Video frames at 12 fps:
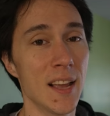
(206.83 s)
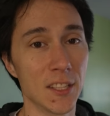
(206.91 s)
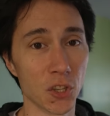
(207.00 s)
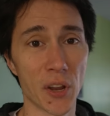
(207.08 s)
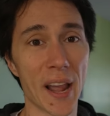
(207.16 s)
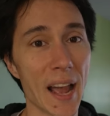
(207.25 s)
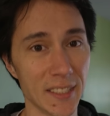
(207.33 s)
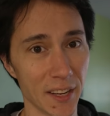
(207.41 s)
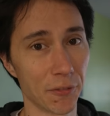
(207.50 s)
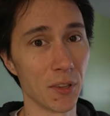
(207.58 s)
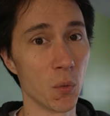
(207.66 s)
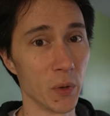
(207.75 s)
It's okay, I
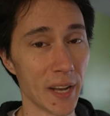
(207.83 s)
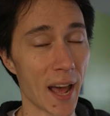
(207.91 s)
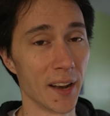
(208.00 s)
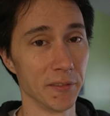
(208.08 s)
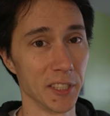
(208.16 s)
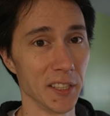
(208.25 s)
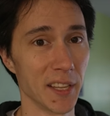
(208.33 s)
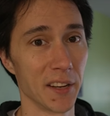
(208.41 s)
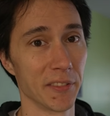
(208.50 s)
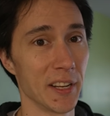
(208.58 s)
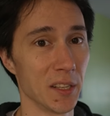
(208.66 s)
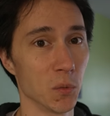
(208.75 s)
definitely would not have done that
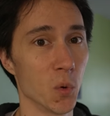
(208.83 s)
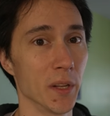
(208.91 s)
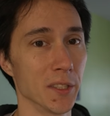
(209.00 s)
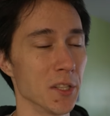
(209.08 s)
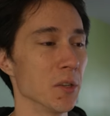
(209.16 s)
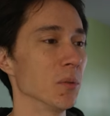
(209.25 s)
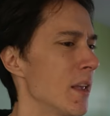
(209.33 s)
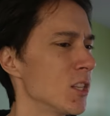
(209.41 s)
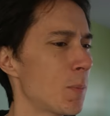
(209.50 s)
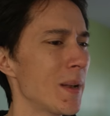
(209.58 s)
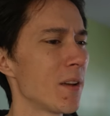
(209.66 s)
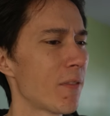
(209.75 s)
if I didn't want to.
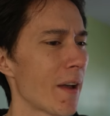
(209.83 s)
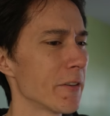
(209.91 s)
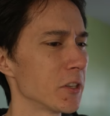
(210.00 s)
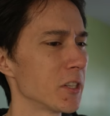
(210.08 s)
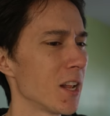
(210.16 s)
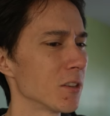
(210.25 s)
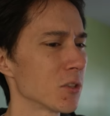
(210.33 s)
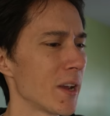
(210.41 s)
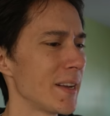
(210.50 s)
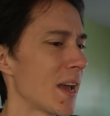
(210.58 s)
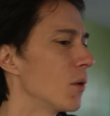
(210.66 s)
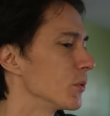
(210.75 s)
Spending $500
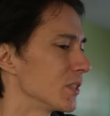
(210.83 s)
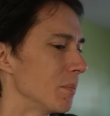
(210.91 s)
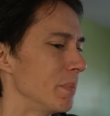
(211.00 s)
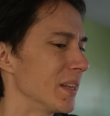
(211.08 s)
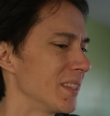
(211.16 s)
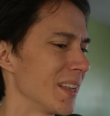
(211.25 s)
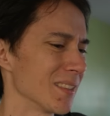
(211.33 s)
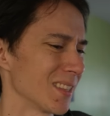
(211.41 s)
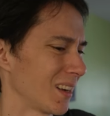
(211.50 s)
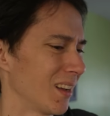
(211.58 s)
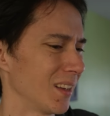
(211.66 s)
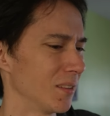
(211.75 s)
right now was the big thing. I was
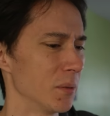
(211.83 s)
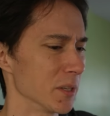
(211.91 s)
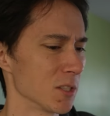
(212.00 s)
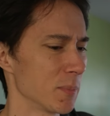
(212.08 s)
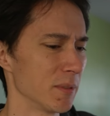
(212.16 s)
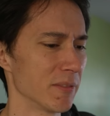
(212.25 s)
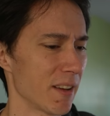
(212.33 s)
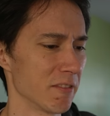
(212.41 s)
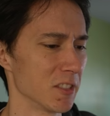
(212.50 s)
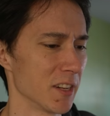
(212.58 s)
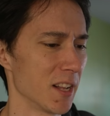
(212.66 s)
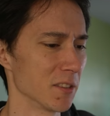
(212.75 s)
like, I don't wanna spend
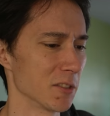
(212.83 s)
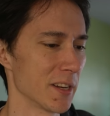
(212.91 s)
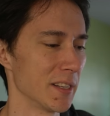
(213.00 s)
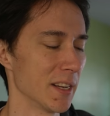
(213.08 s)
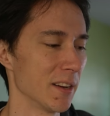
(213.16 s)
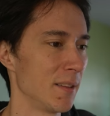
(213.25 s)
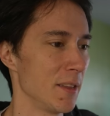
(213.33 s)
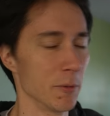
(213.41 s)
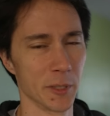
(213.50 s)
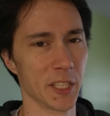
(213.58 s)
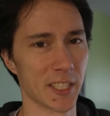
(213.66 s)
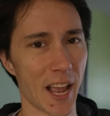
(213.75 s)
$500 right now. It
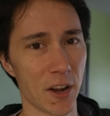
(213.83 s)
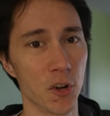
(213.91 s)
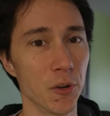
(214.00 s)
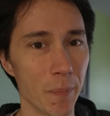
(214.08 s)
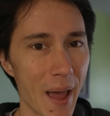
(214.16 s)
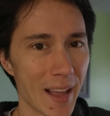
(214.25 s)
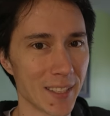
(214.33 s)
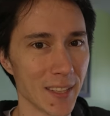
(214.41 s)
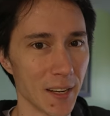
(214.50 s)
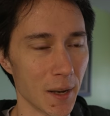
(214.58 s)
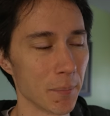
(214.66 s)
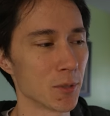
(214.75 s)
was just, I couldn't pass
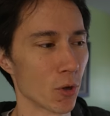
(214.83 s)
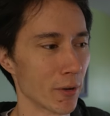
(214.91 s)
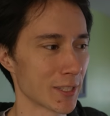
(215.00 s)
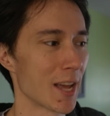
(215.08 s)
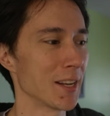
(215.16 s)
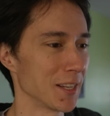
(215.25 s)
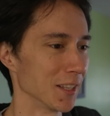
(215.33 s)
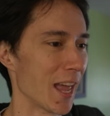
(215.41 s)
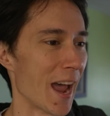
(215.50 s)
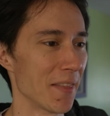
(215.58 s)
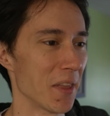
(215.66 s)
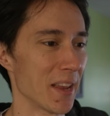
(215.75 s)
that up, so I was kinda
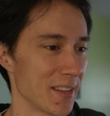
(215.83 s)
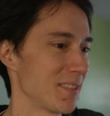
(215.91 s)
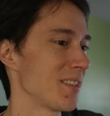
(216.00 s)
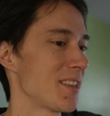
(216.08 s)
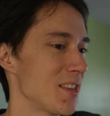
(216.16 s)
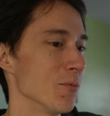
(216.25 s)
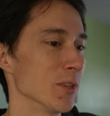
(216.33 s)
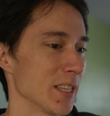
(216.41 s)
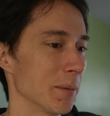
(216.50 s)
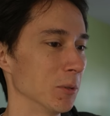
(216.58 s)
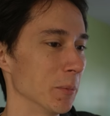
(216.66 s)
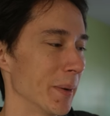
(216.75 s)
glad that he was
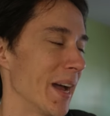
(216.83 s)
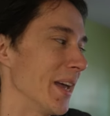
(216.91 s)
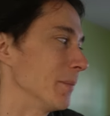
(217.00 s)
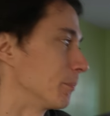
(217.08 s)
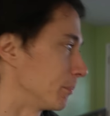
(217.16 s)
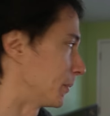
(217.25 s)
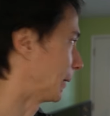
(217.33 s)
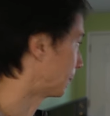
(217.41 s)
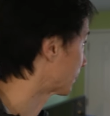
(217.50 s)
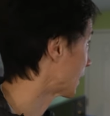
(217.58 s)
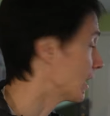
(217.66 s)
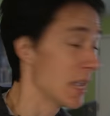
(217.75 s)
able to buy it. But
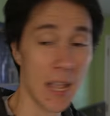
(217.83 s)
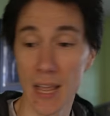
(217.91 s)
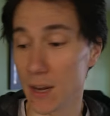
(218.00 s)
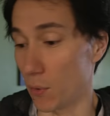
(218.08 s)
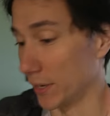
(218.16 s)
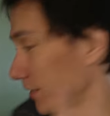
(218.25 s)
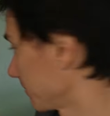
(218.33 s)
anyways.